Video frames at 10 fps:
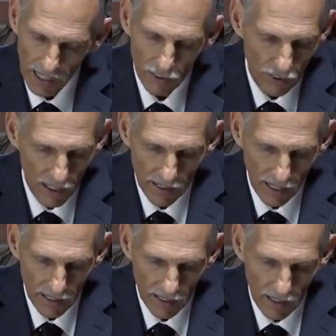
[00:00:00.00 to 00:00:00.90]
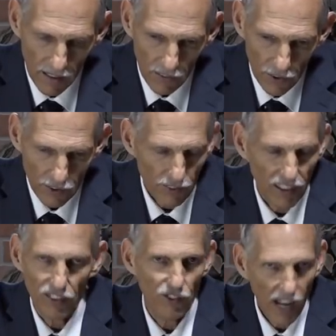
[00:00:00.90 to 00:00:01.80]
I say that this is
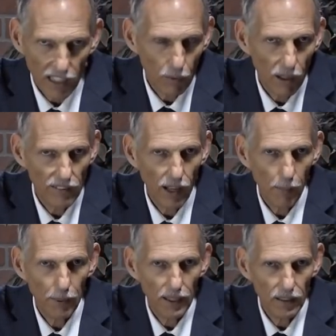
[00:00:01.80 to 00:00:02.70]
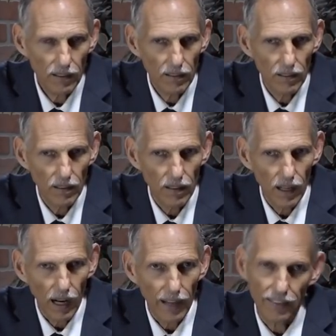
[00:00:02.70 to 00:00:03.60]
exactly what is happening?
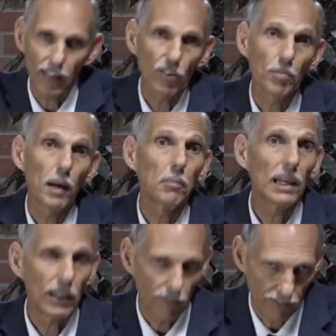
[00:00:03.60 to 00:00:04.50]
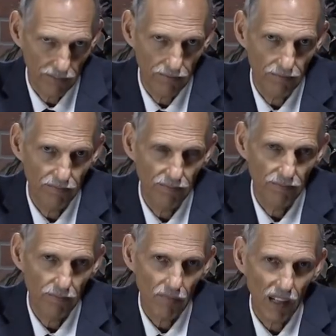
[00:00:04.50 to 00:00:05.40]
That is my belief.
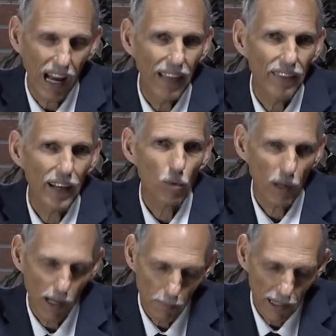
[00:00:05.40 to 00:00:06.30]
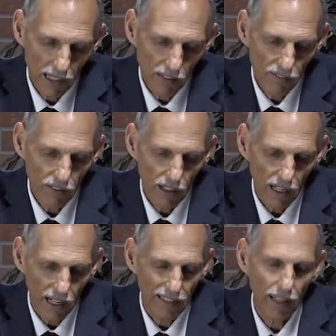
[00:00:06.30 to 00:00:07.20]
That's what I believe,
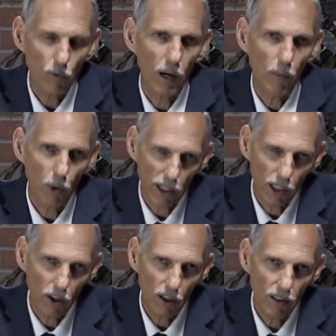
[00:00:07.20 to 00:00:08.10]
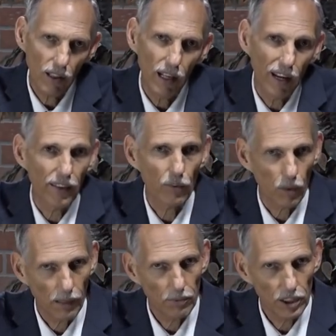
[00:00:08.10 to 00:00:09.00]
and that's what I'm working on, and that's
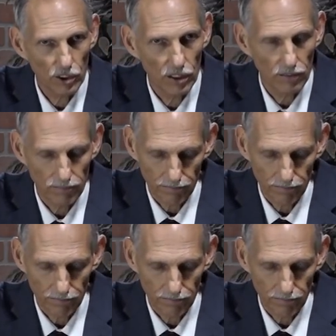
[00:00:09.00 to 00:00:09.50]
what I'm teaching.